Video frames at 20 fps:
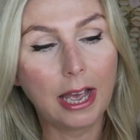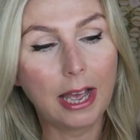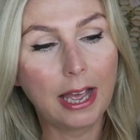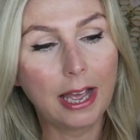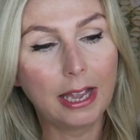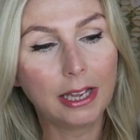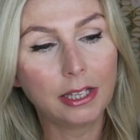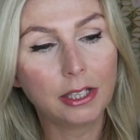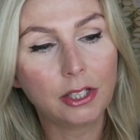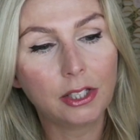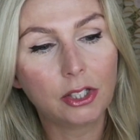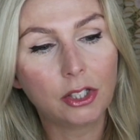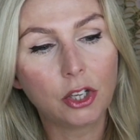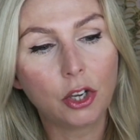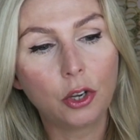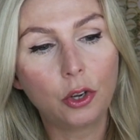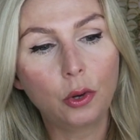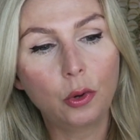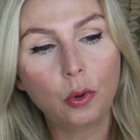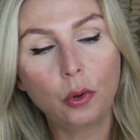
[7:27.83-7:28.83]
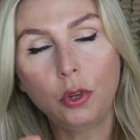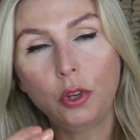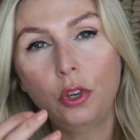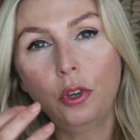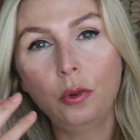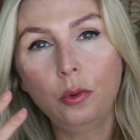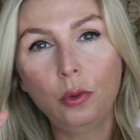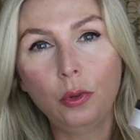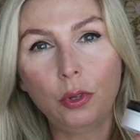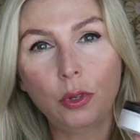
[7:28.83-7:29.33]
and so
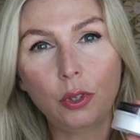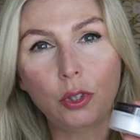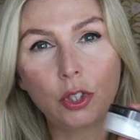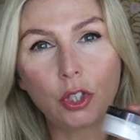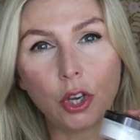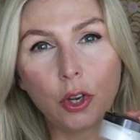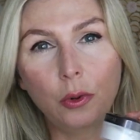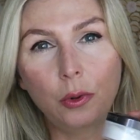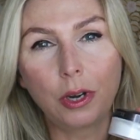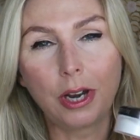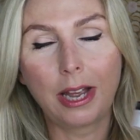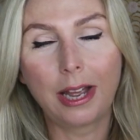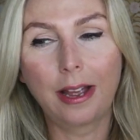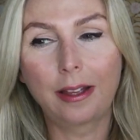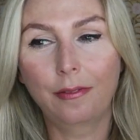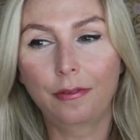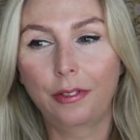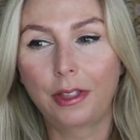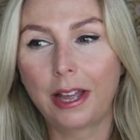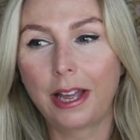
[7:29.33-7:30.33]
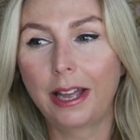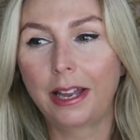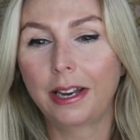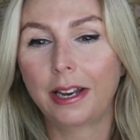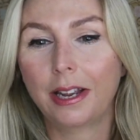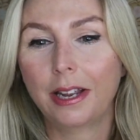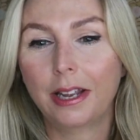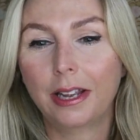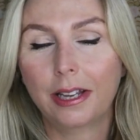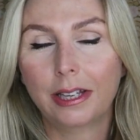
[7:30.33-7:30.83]
you don't have
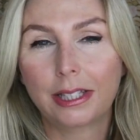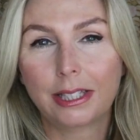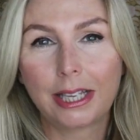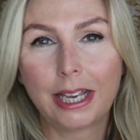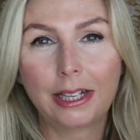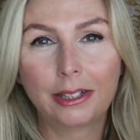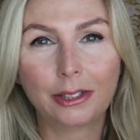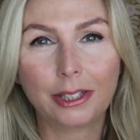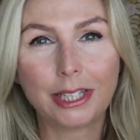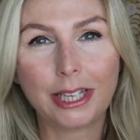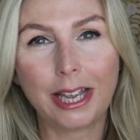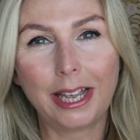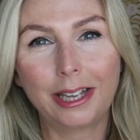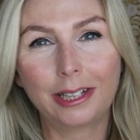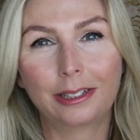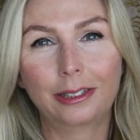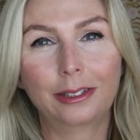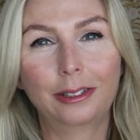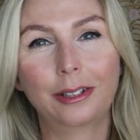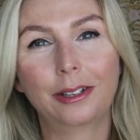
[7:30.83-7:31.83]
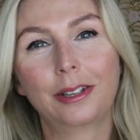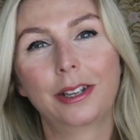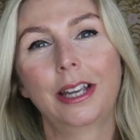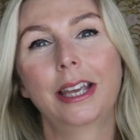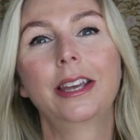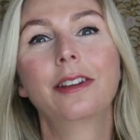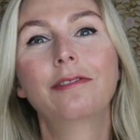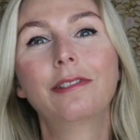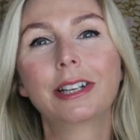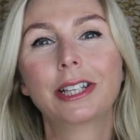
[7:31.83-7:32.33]
that telltale
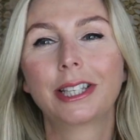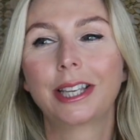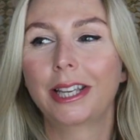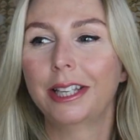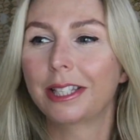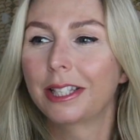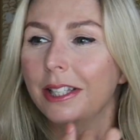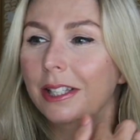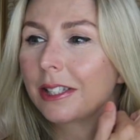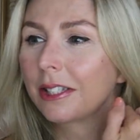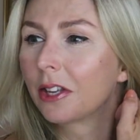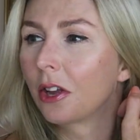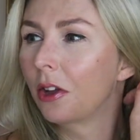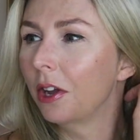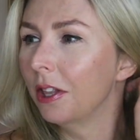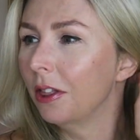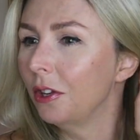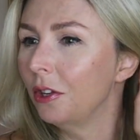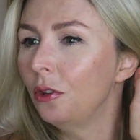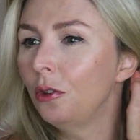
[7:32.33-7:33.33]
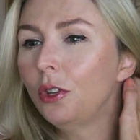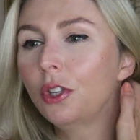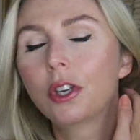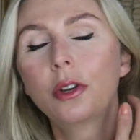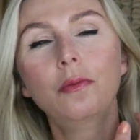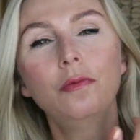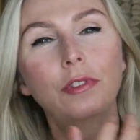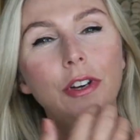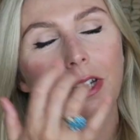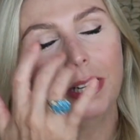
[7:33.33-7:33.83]
irritating sign that you
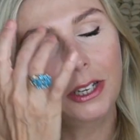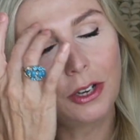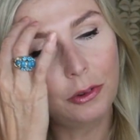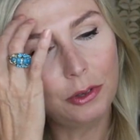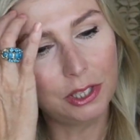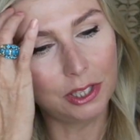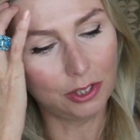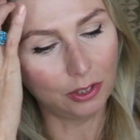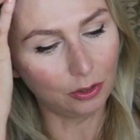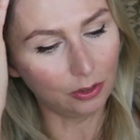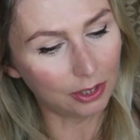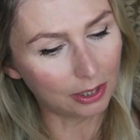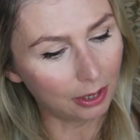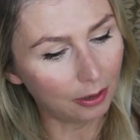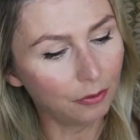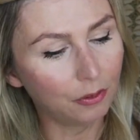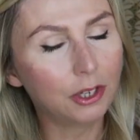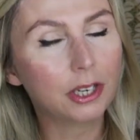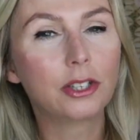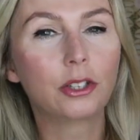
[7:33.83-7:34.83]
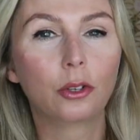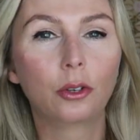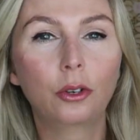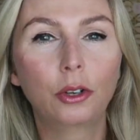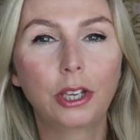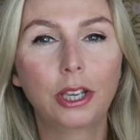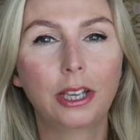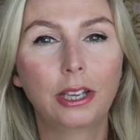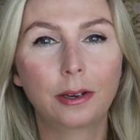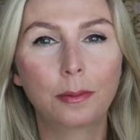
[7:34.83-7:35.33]
don't really notice yourself unless you're
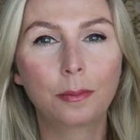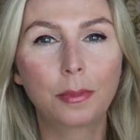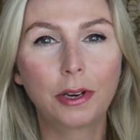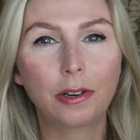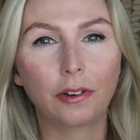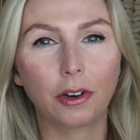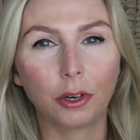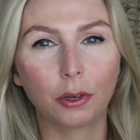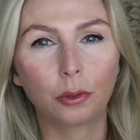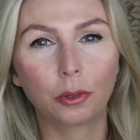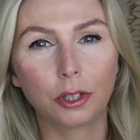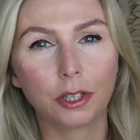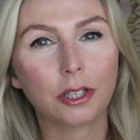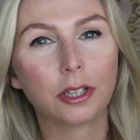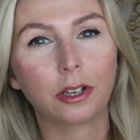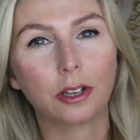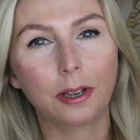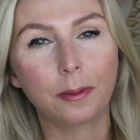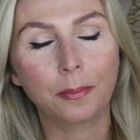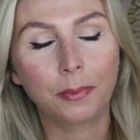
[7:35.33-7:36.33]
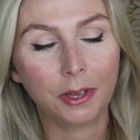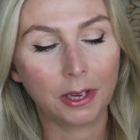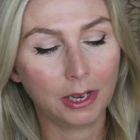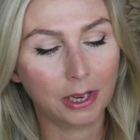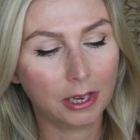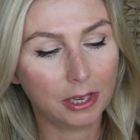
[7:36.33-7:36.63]
looking in a mirror all the time.